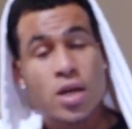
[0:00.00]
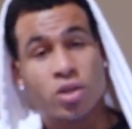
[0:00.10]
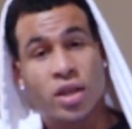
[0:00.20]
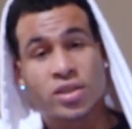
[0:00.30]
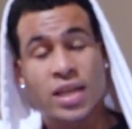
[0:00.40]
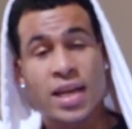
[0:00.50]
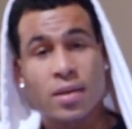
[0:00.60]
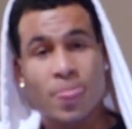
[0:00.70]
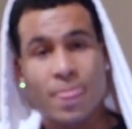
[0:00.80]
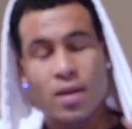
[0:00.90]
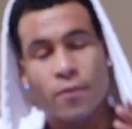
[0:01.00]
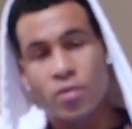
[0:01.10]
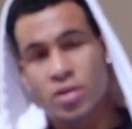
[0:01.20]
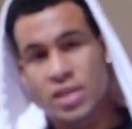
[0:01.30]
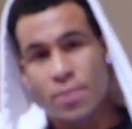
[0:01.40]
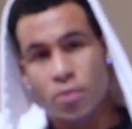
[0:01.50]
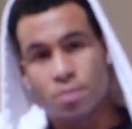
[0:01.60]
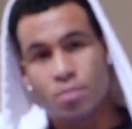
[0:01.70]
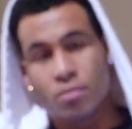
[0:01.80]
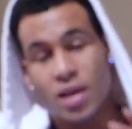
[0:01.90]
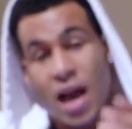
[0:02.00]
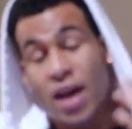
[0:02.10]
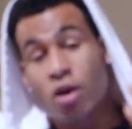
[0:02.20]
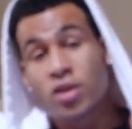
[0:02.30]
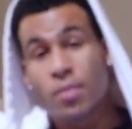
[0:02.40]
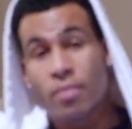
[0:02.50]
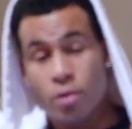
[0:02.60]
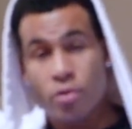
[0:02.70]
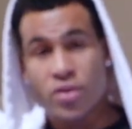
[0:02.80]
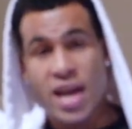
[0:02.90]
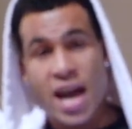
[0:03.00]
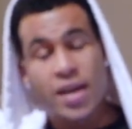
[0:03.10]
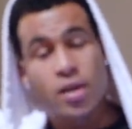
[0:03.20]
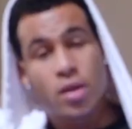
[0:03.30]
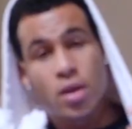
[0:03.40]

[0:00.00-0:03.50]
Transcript: So let's say, for example, I hook somebody with an ad.